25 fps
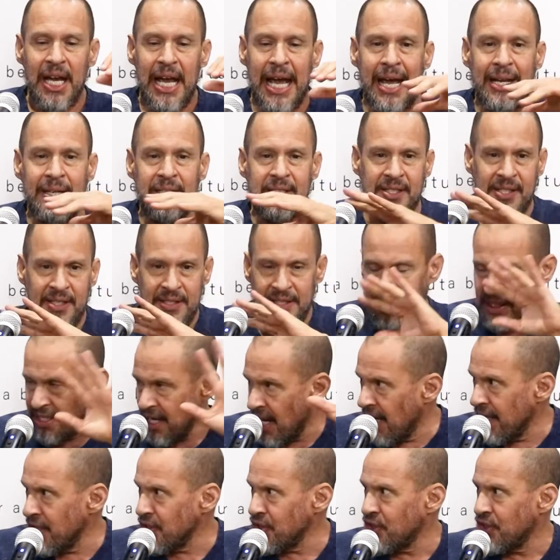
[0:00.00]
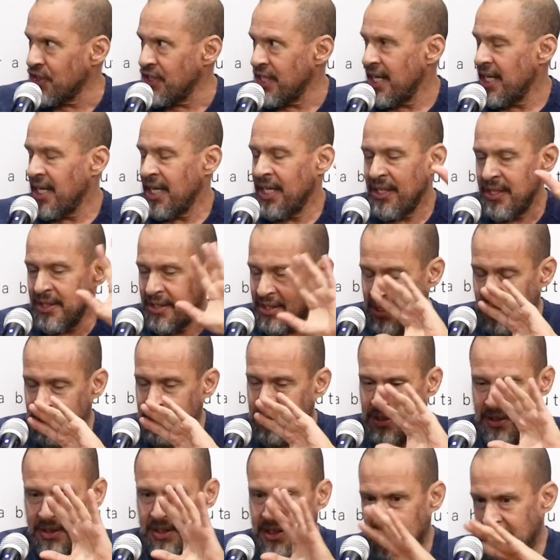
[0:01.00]
And it's an entire
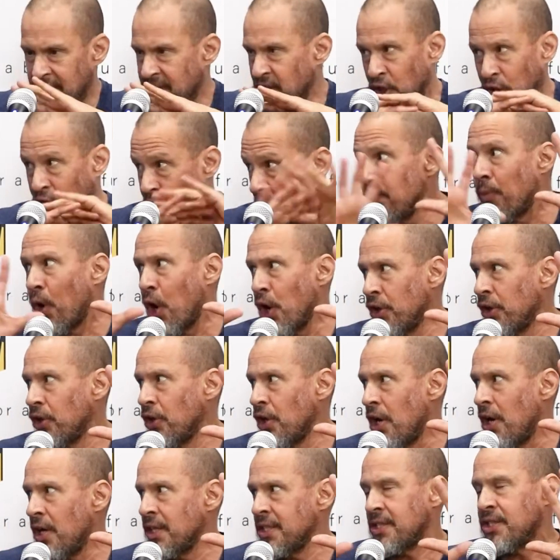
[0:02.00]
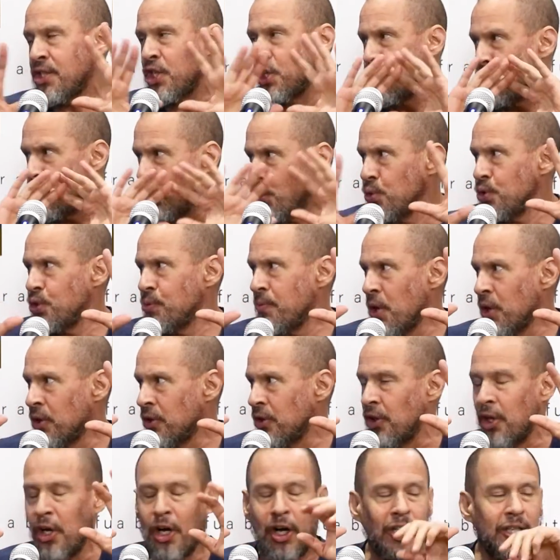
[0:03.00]
it's her monologue. It's a huge
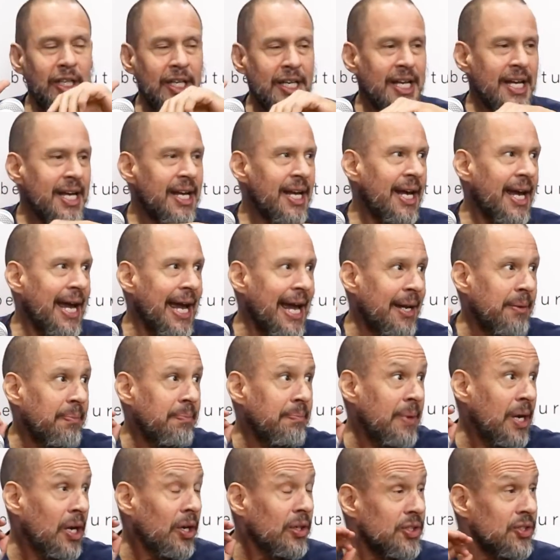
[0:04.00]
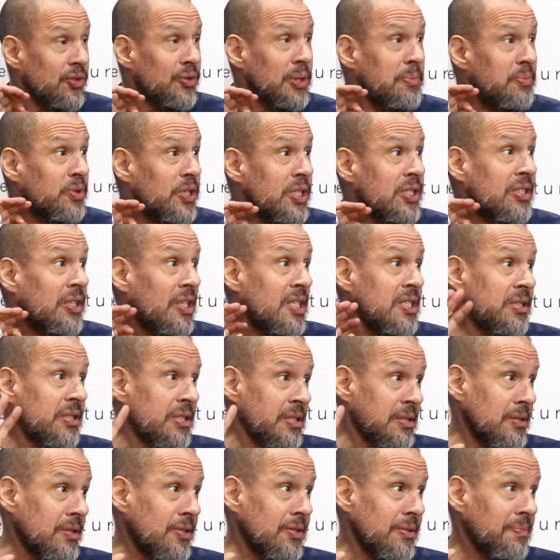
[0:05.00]
monologue, and Meryl Streep just
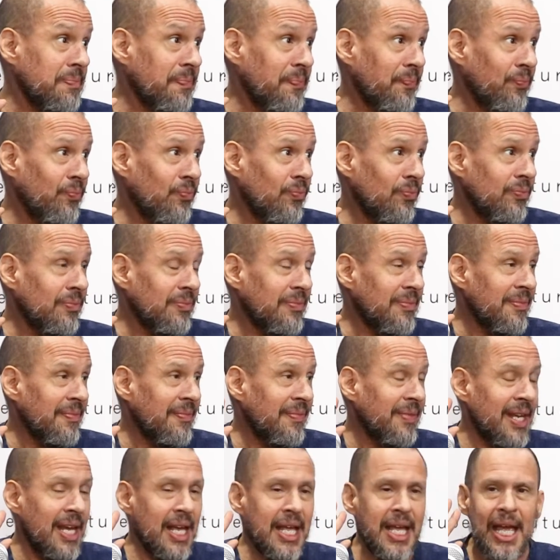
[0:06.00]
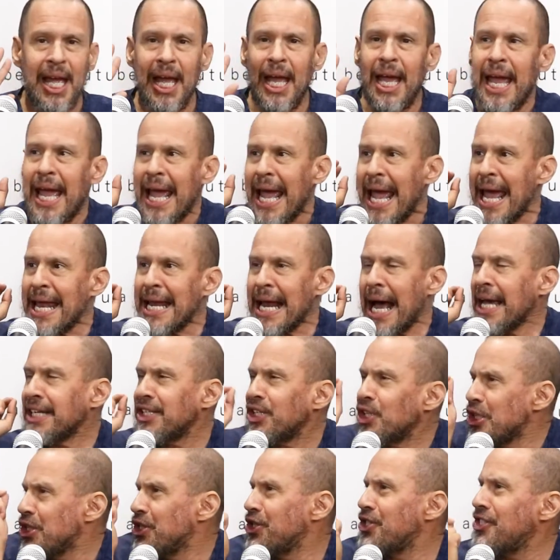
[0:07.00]
listens. And I
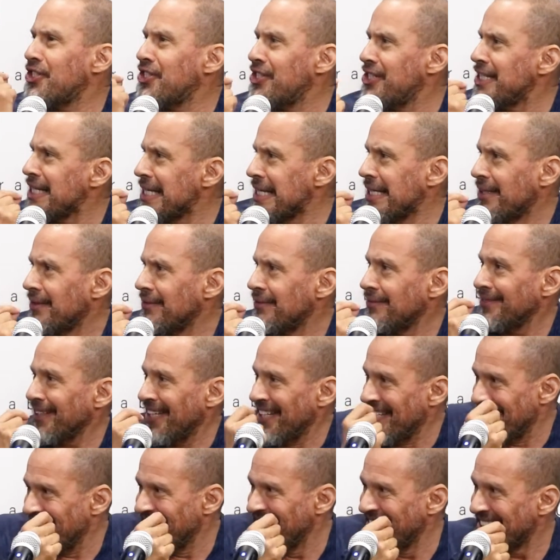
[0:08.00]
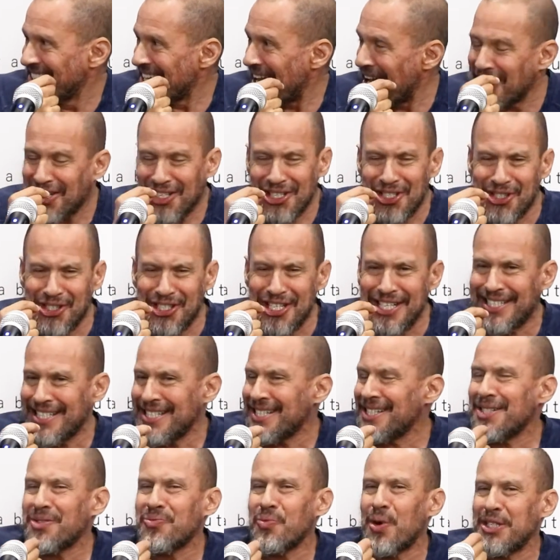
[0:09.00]
could see
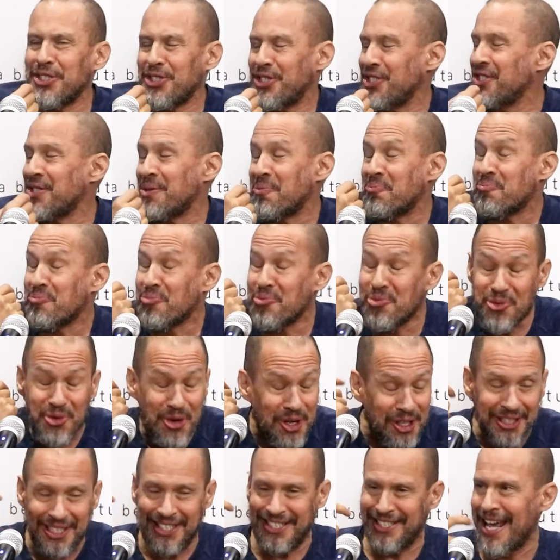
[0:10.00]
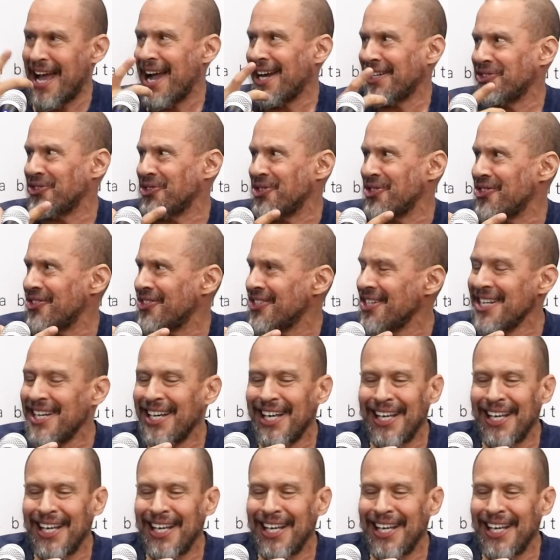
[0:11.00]
this is why she's a brilliant actress.